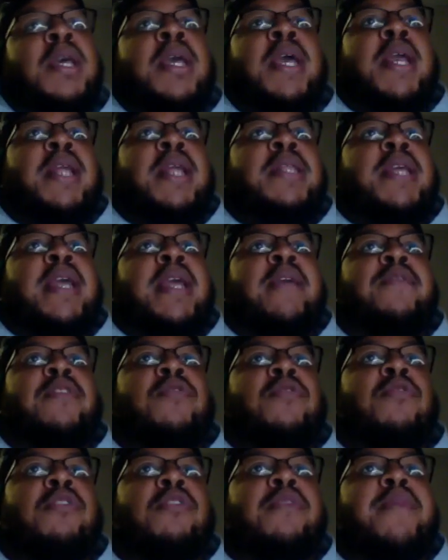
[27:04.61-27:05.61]
And I think every
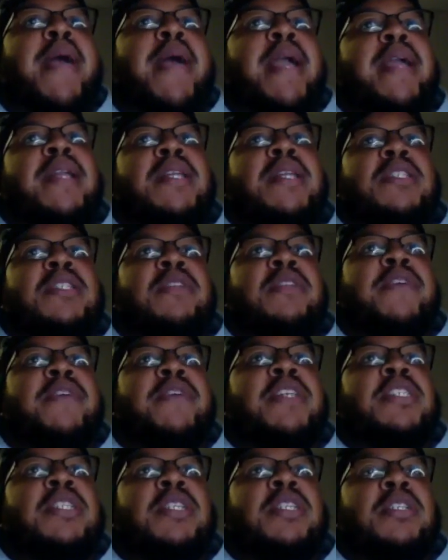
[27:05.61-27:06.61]
quarterback in his
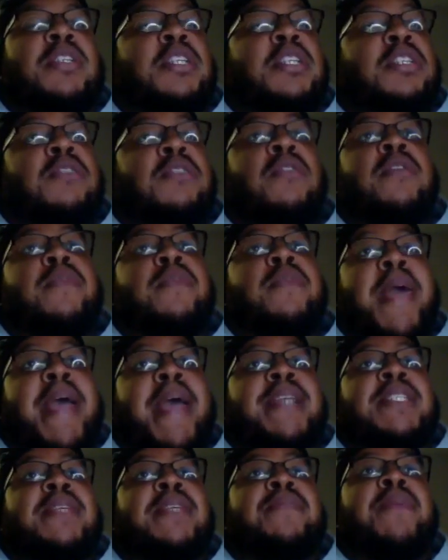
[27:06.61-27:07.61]
division is going to
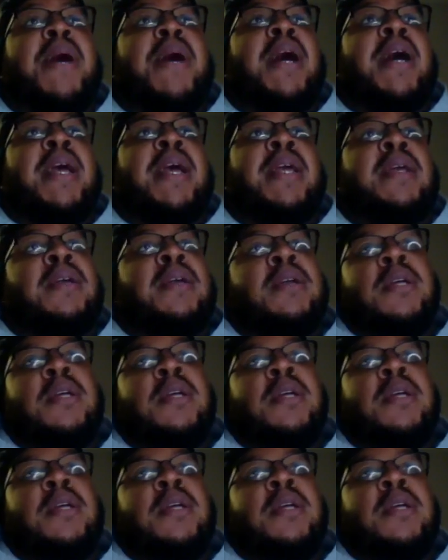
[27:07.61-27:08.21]
pass him by.